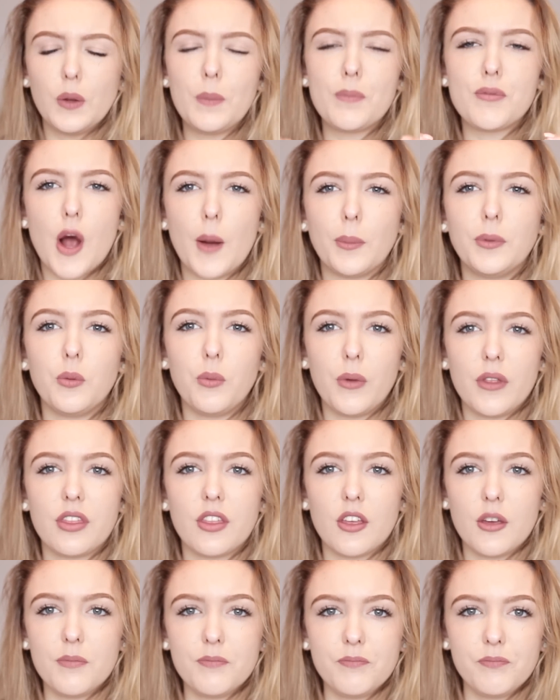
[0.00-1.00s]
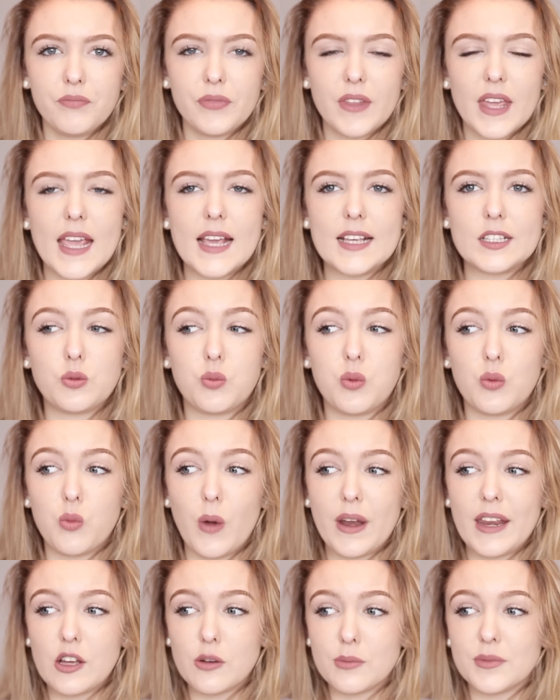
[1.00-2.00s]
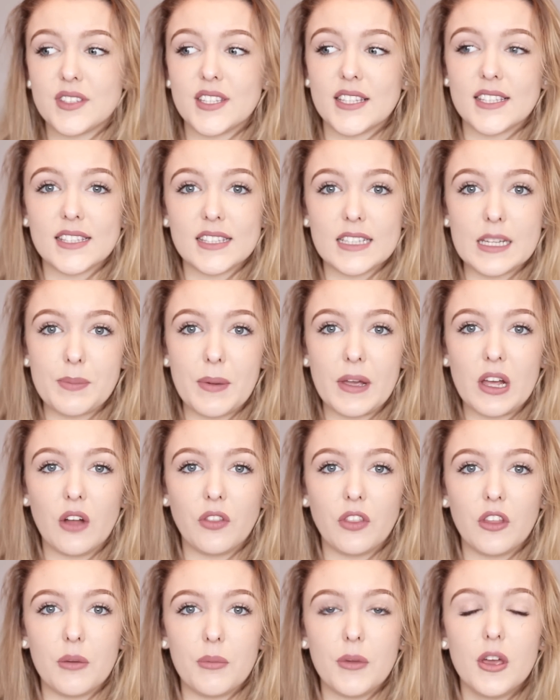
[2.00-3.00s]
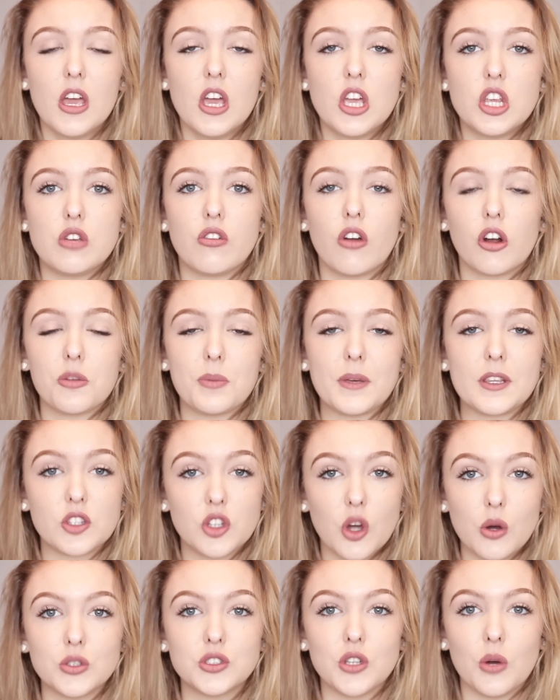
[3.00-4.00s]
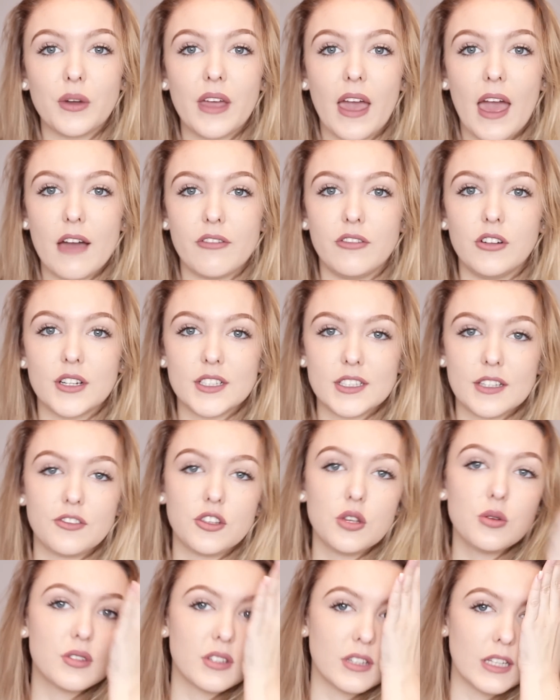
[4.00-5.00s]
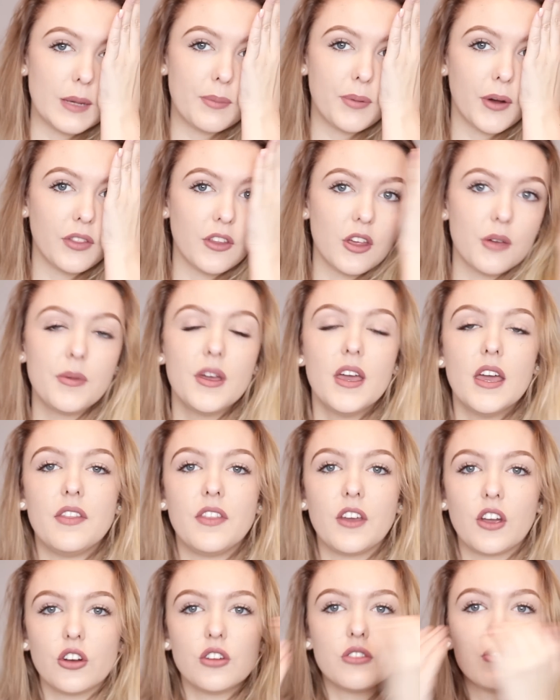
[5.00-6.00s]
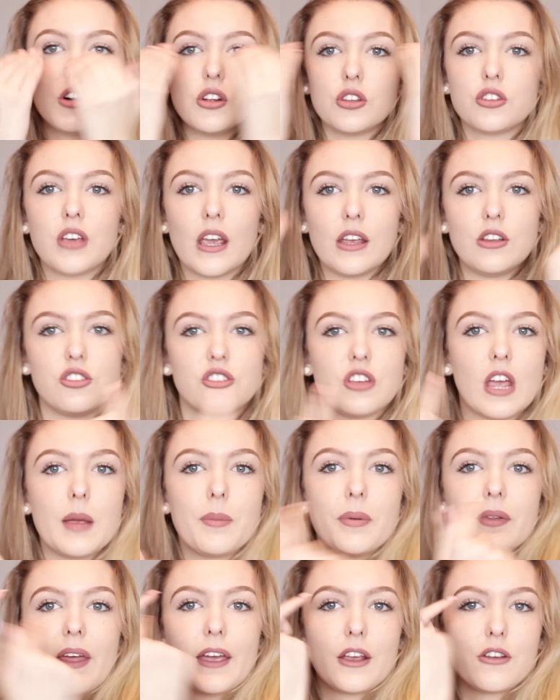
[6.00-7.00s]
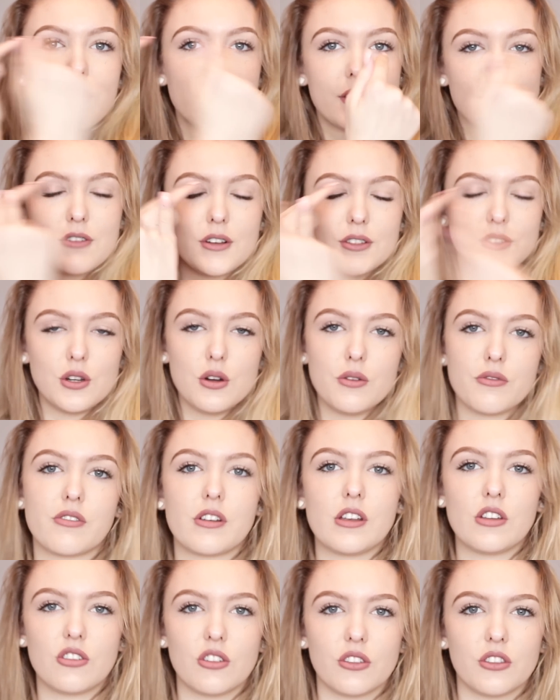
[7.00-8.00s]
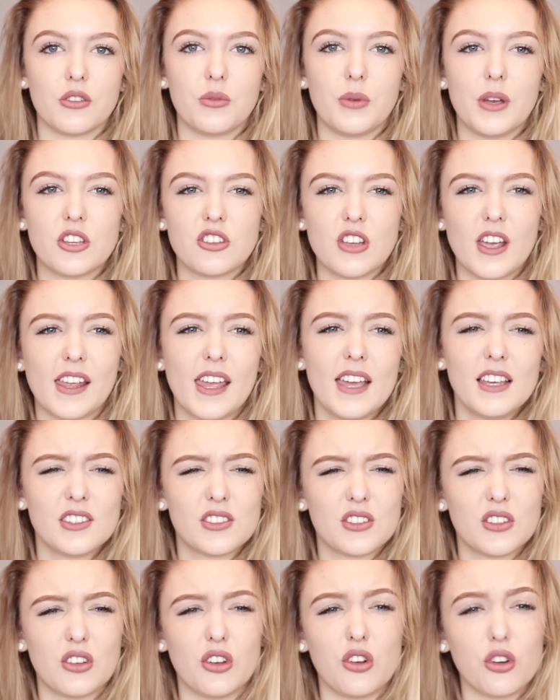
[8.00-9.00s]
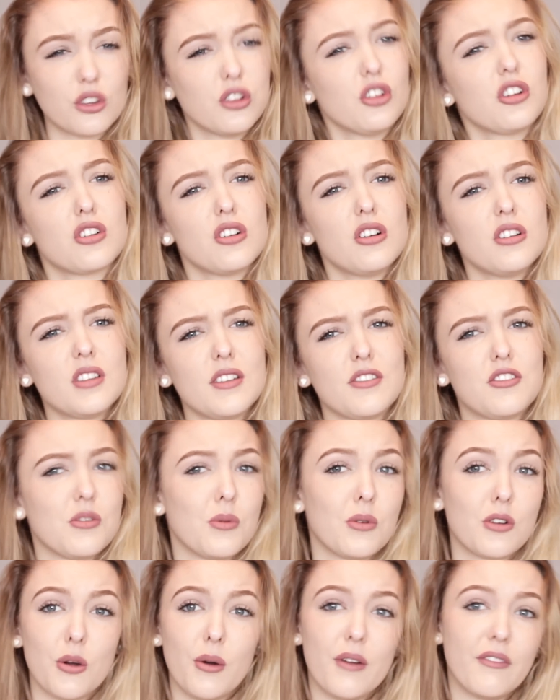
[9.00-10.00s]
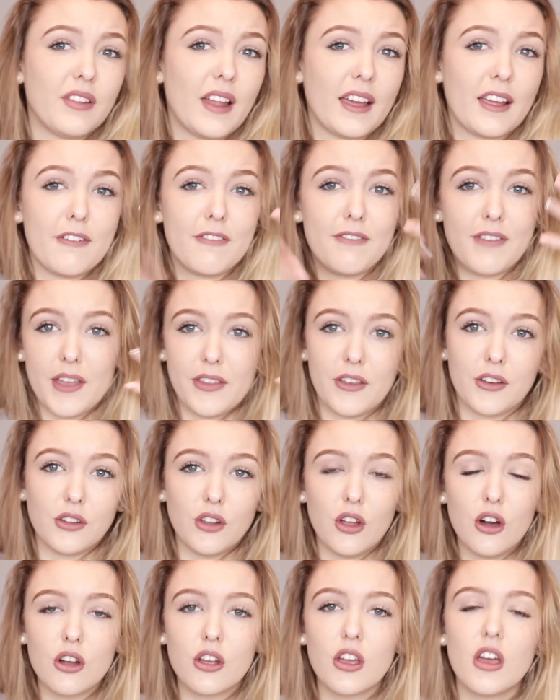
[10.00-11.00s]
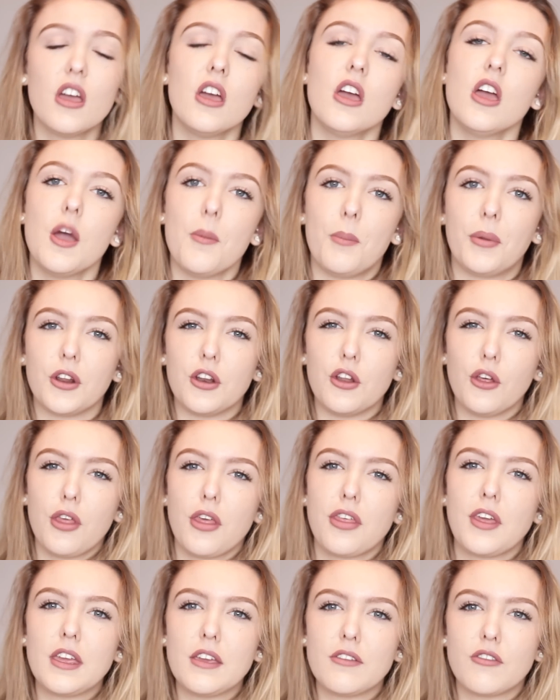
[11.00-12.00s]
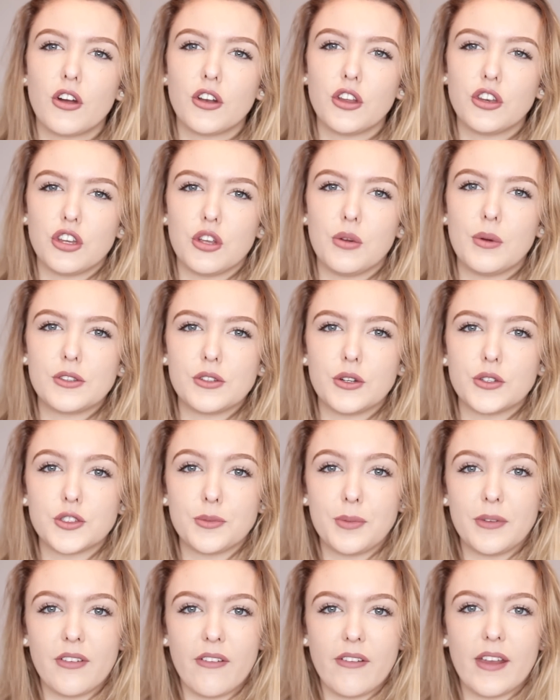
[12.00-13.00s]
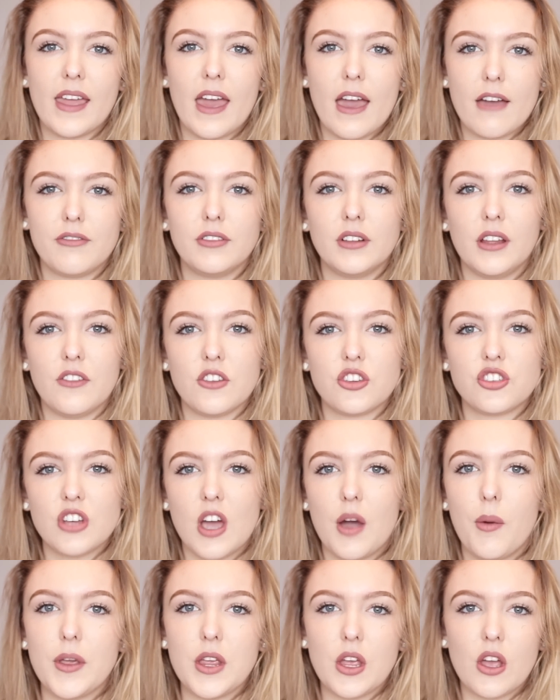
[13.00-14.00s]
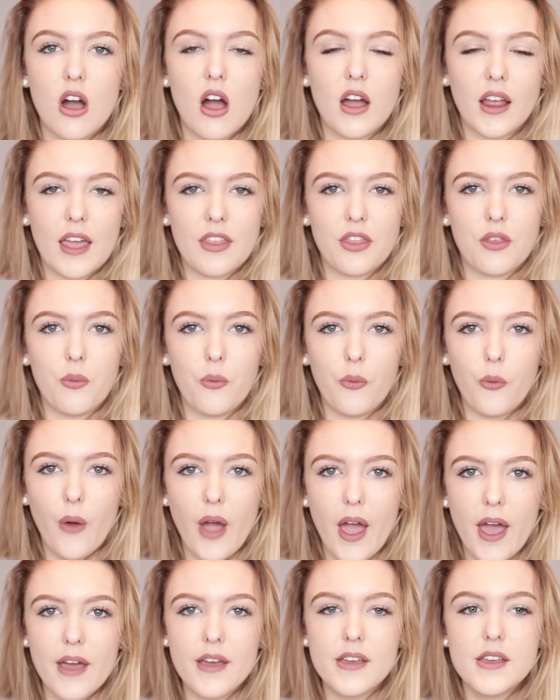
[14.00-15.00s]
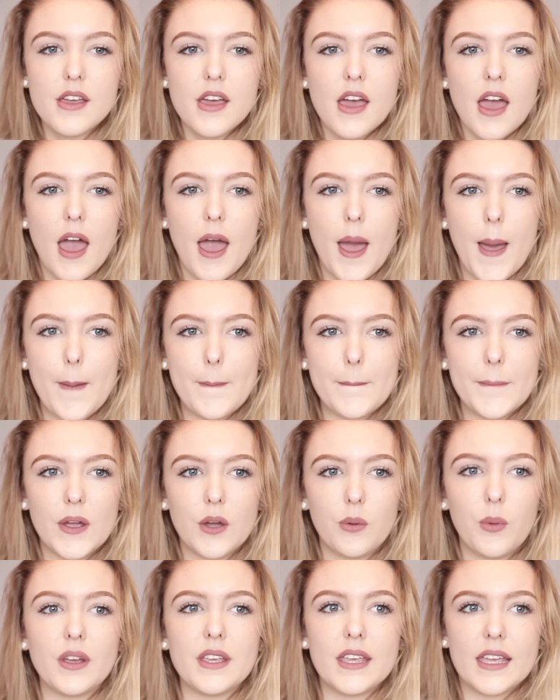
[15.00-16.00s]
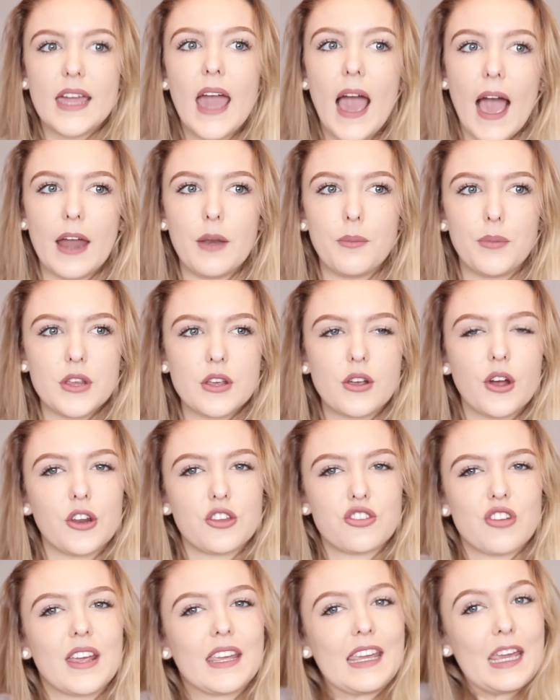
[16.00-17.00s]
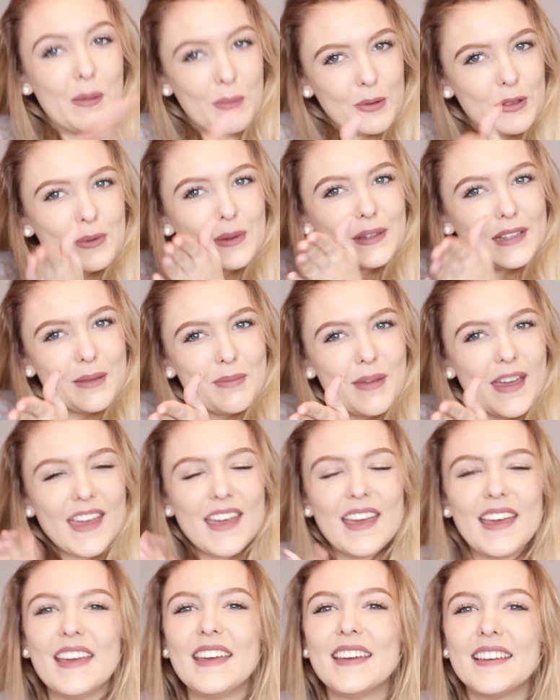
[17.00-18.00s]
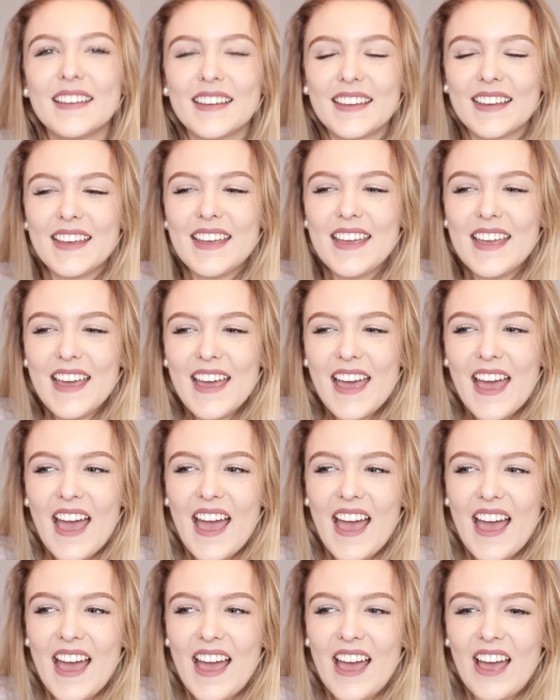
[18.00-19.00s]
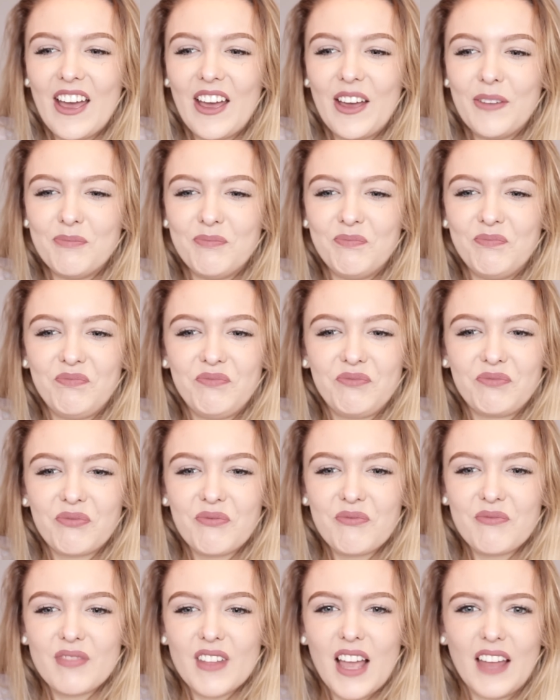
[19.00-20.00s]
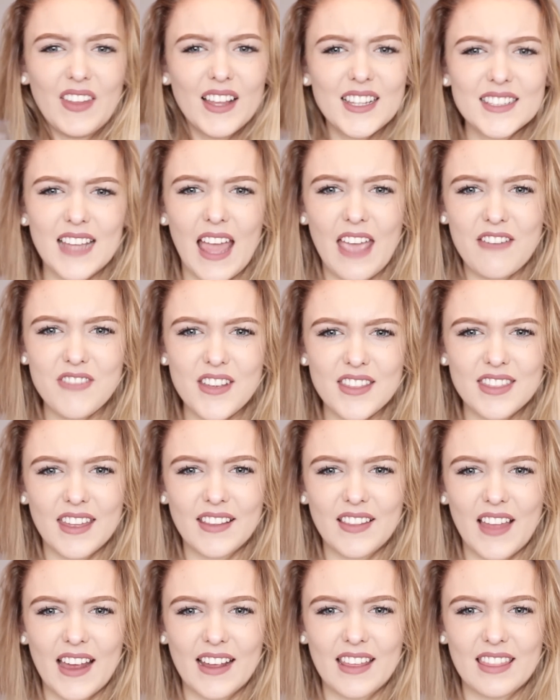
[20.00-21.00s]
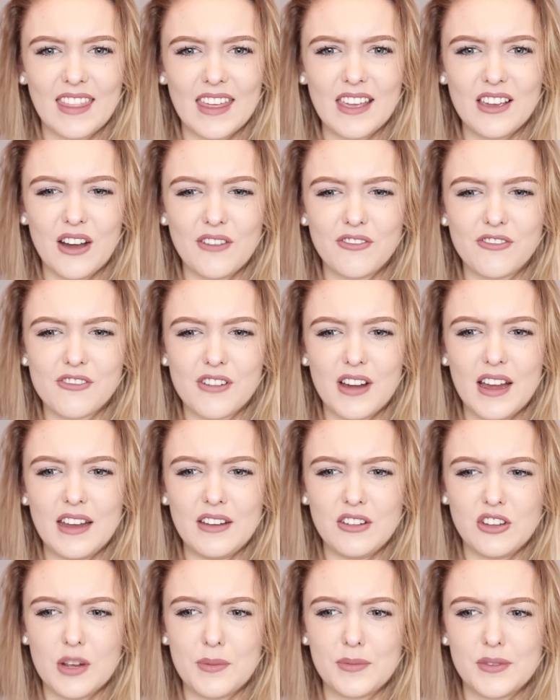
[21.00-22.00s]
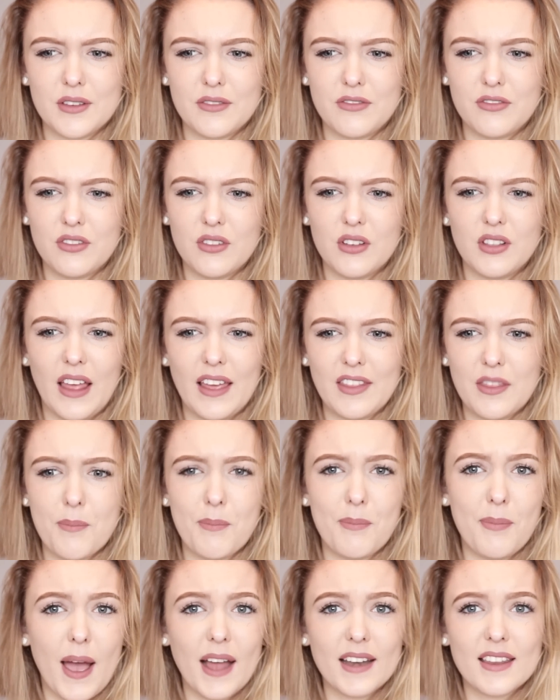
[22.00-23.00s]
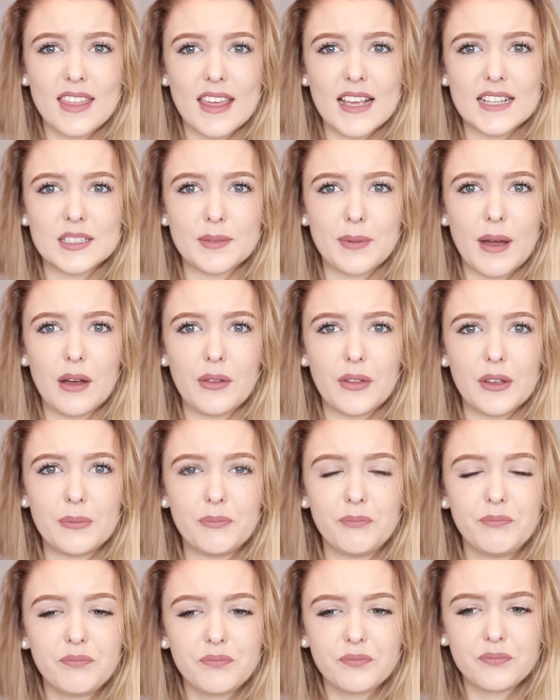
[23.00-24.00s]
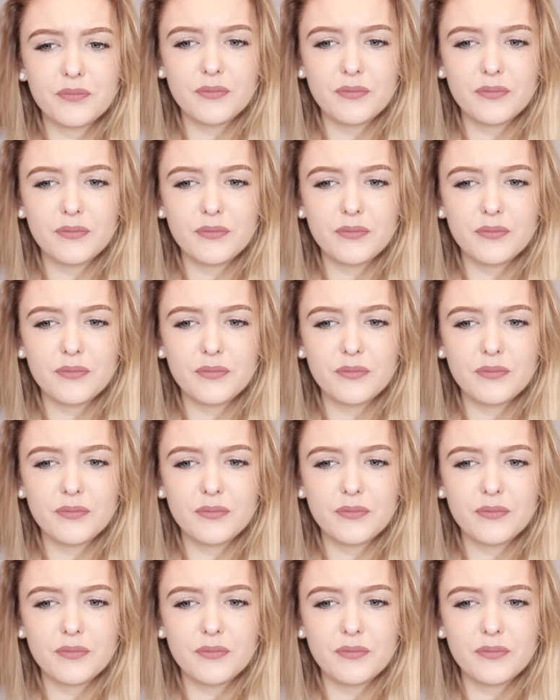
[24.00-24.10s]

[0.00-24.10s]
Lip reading: only problem with them is when it comes to sleeping on them, you've got to be so, so careful, because if you sleep on them, they're going to all change shape and like crisscross over each other, which I guess could look good if you're going for like a feathered look. But another thing you've got to do is also be very careful in the shower. You can't get them wet. Well, you can, but you've got to try and keep it to a limit. And that's everything that I can think of for, in terms of like the bad things about them.